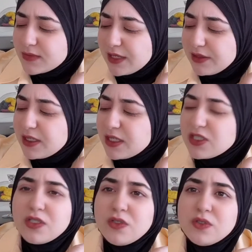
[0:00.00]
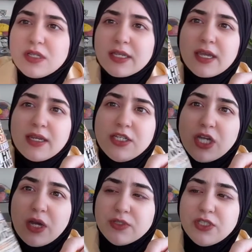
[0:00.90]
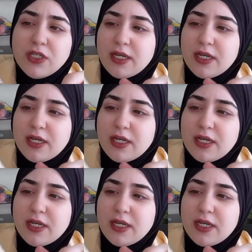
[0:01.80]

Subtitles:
And then I just use like any shower gel.